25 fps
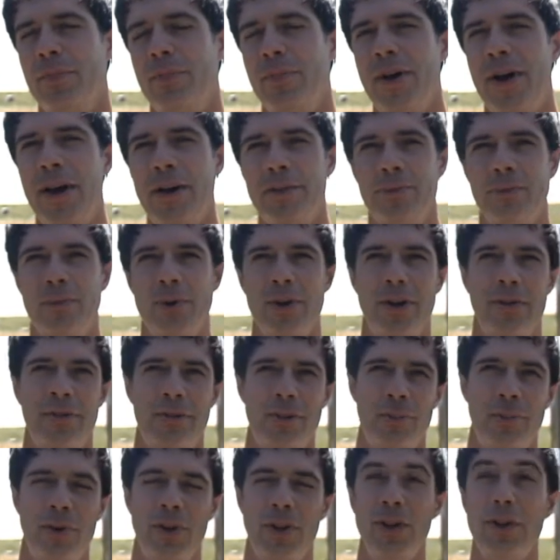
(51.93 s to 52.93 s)
pathways
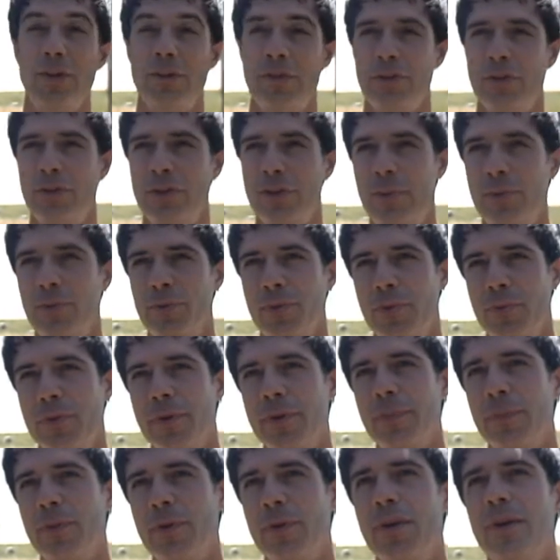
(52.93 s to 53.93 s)
and relationships with
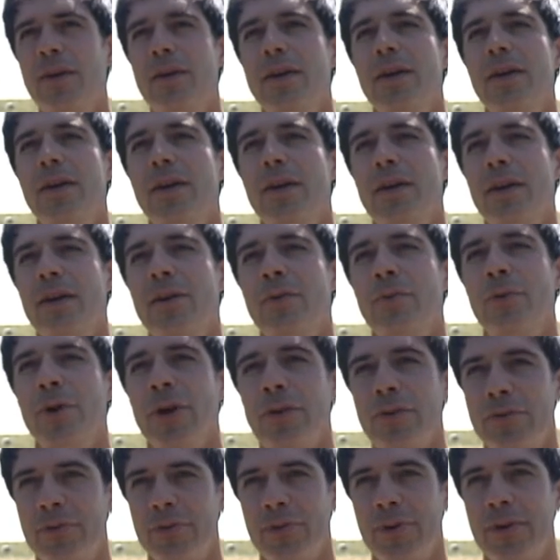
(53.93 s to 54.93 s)
people in
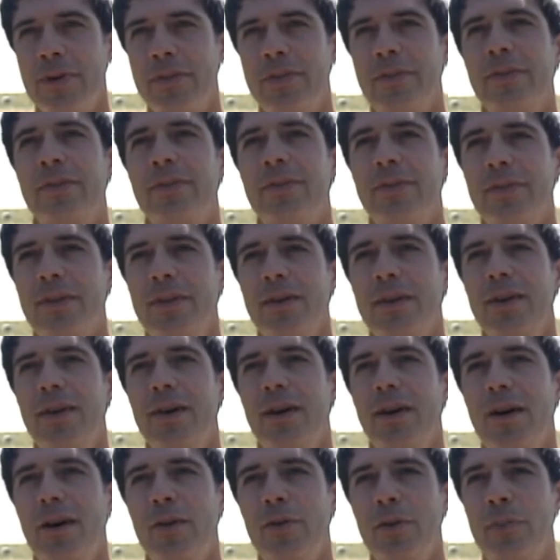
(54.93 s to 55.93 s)
restaurants and
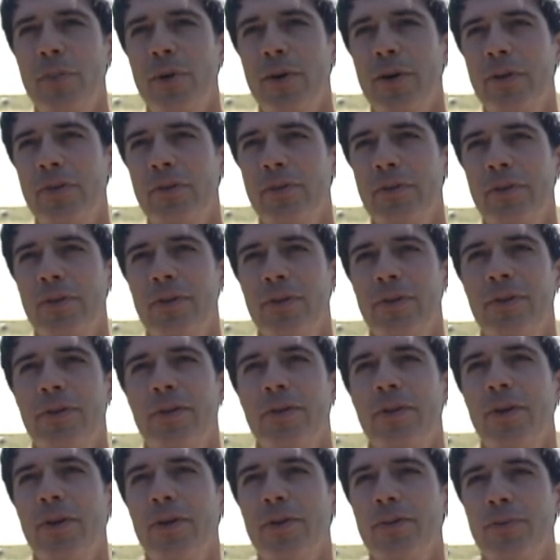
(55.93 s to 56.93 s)
other parts of the
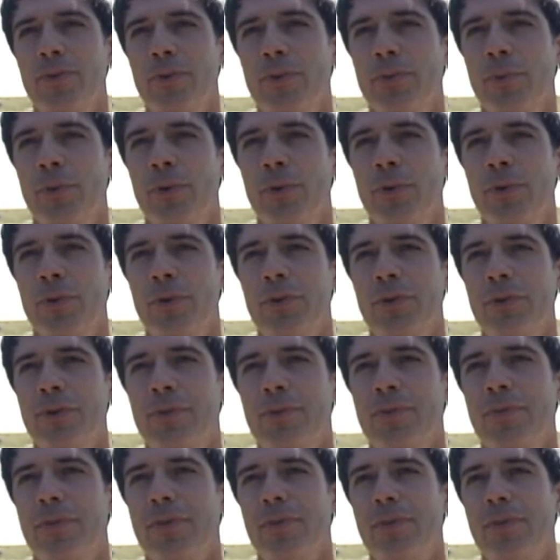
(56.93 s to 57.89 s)
food world who